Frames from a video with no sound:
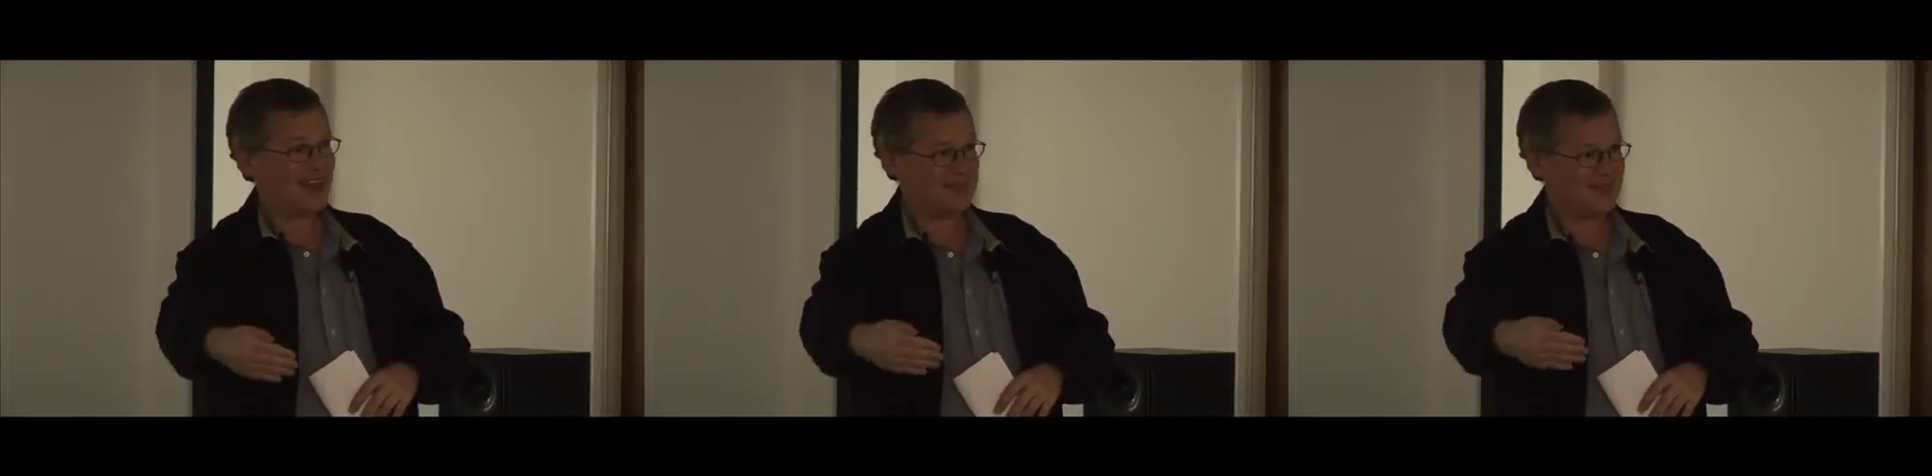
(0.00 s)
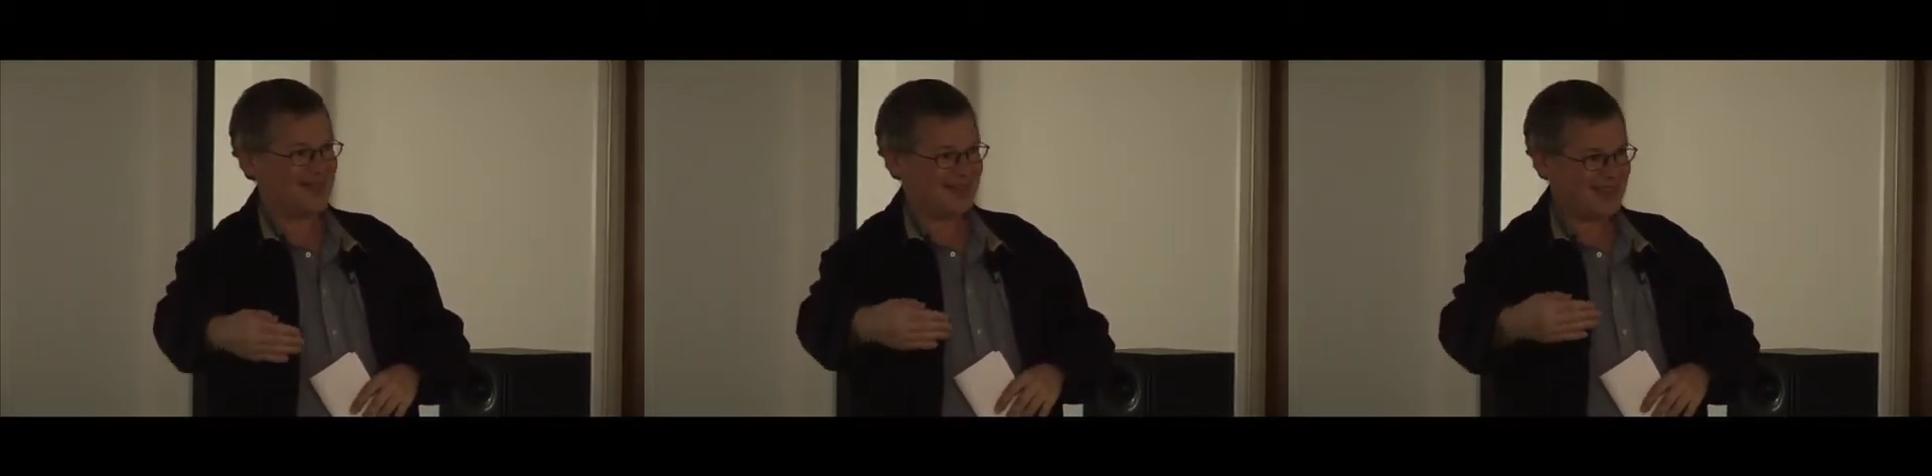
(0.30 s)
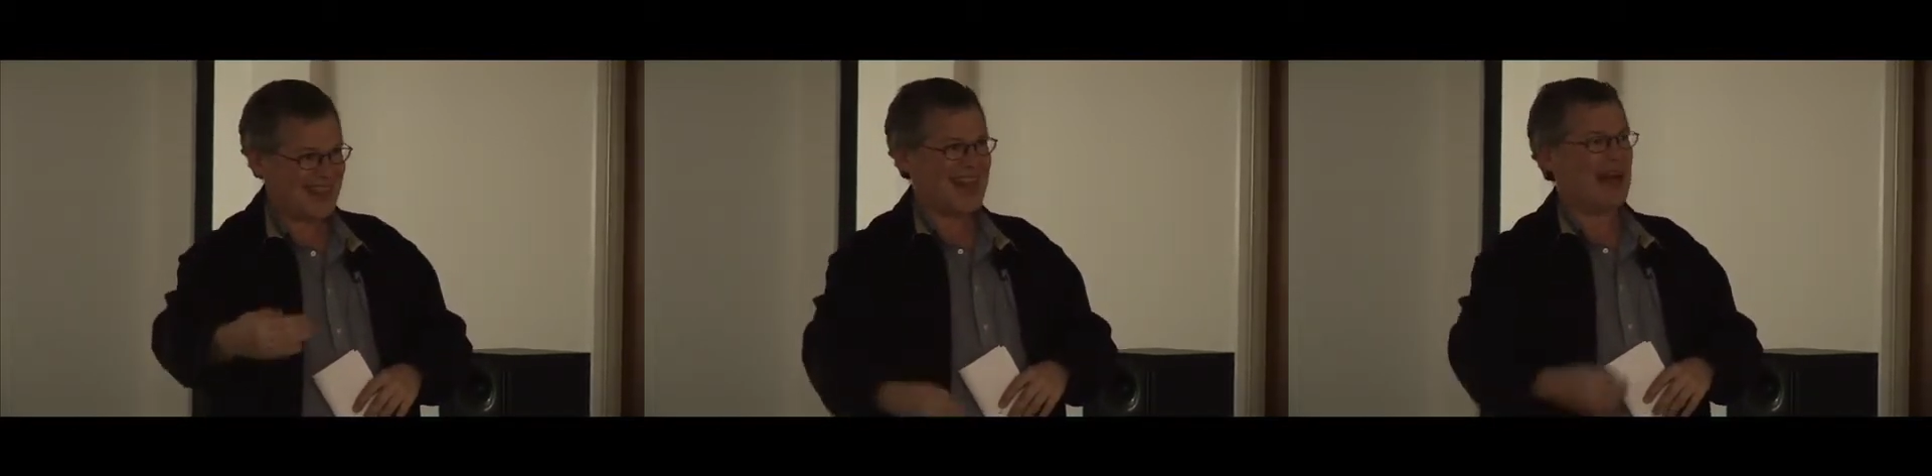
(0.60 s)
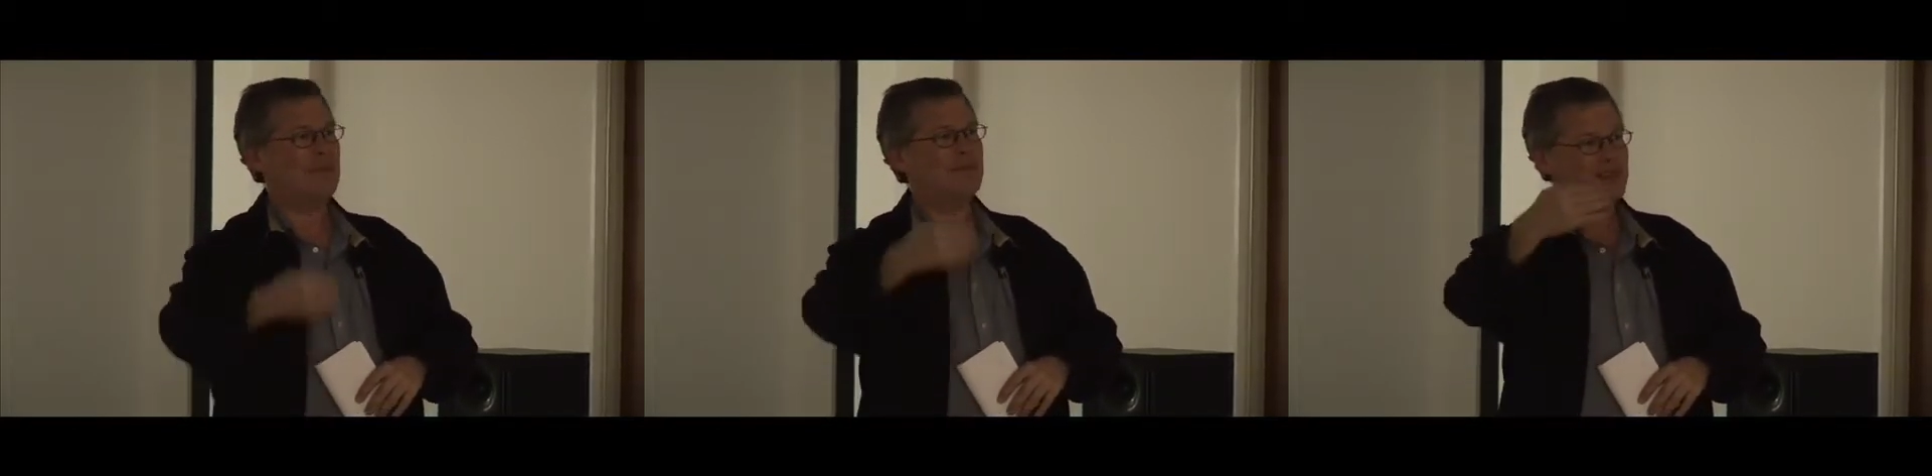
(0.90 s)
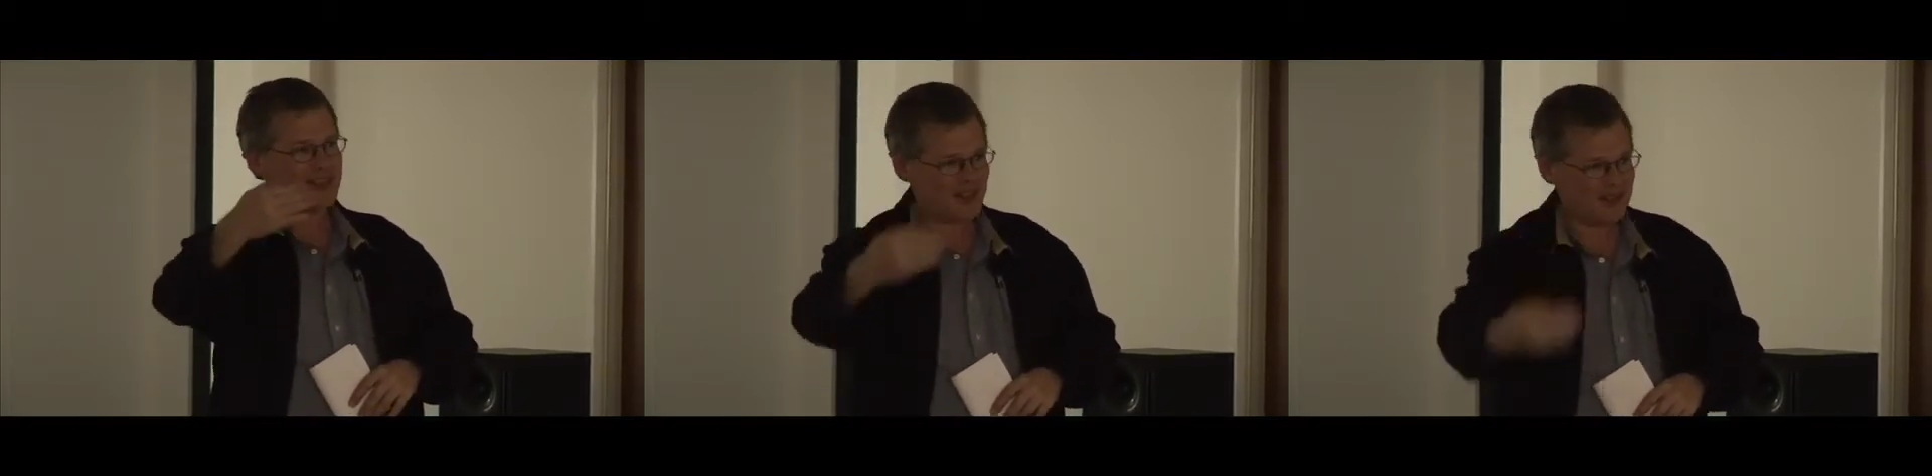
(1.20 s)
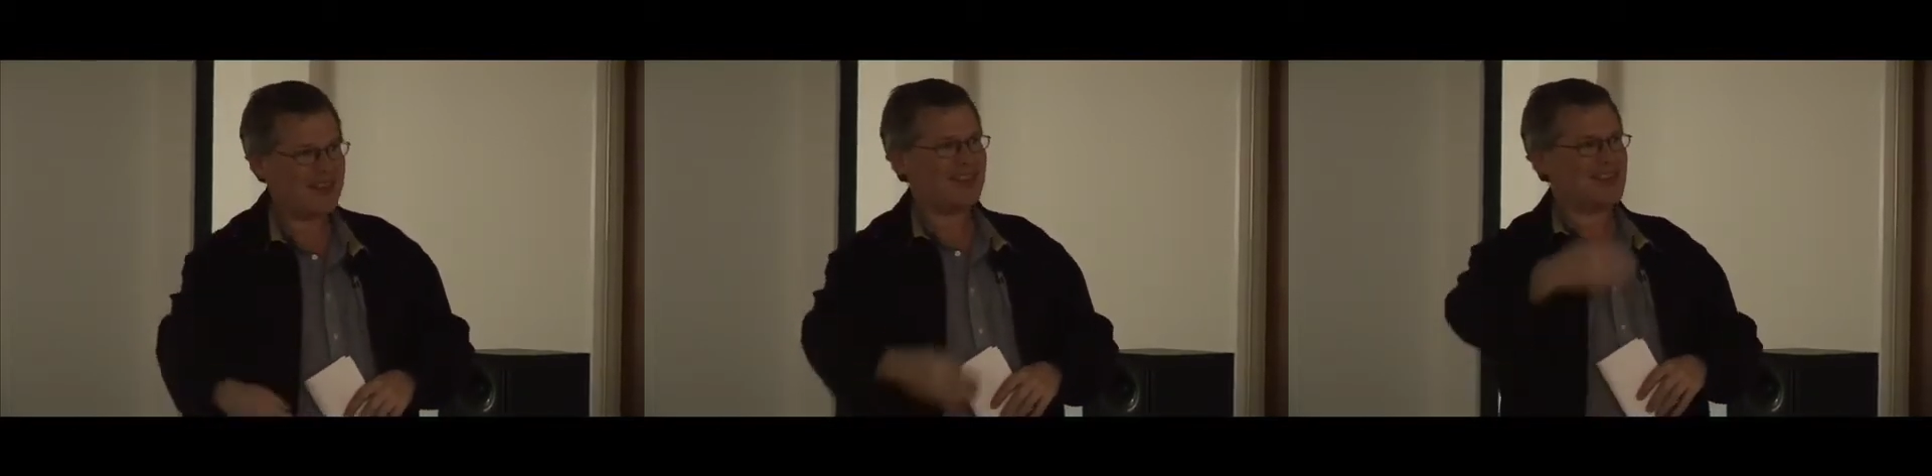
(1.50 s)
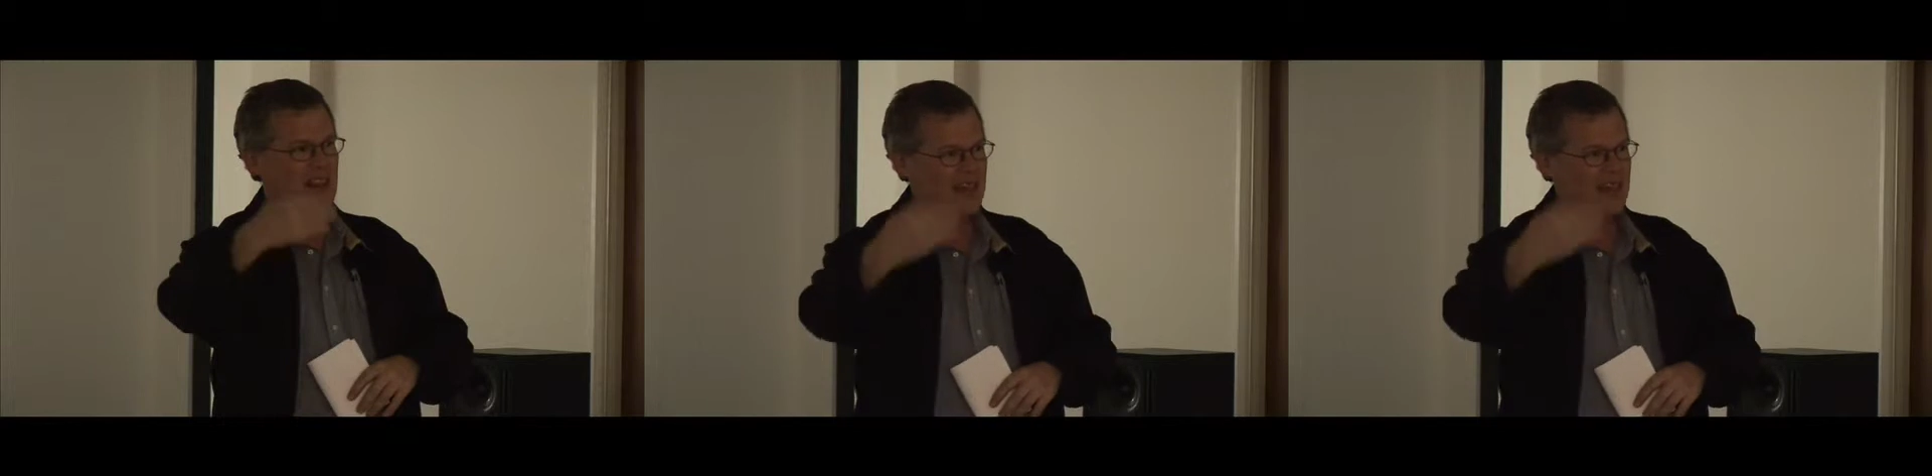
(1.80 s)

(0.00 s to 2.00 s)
It comes to this